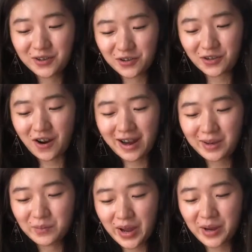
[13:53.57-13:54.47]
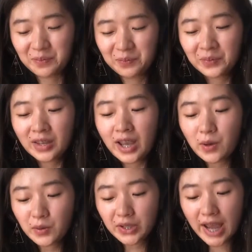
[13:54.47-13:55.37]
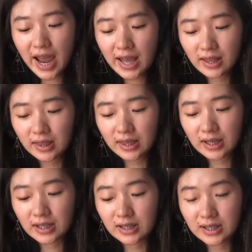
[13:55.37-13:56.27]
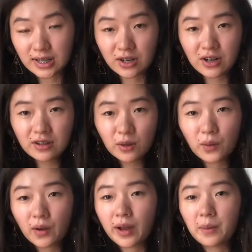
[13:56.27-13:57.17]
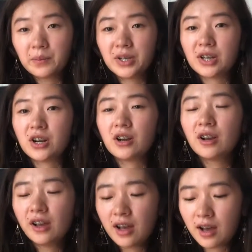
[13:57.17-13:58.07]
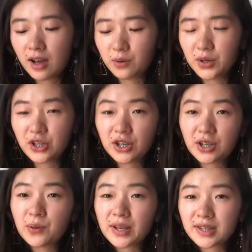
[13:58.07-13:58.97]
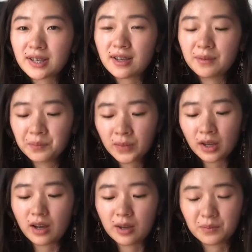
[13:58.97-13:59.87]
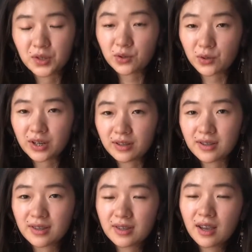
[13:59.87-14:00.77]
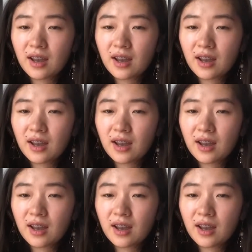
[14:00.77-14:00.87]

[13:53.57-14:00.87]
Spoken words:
or drawing, but it was at the dinner, the welcome dinner, which the USC students